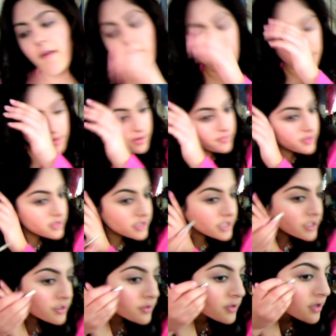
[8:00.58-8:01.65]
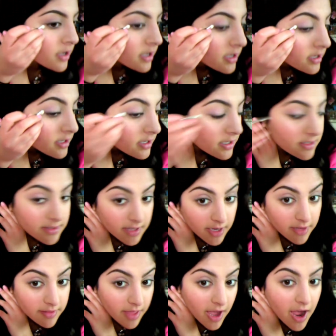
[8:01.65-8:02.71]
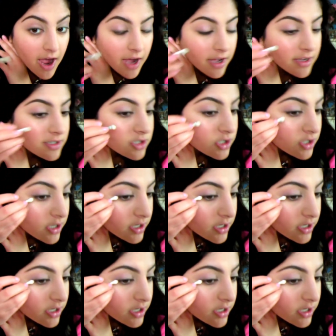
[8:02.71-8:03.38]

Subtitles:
All you have to do is take that edge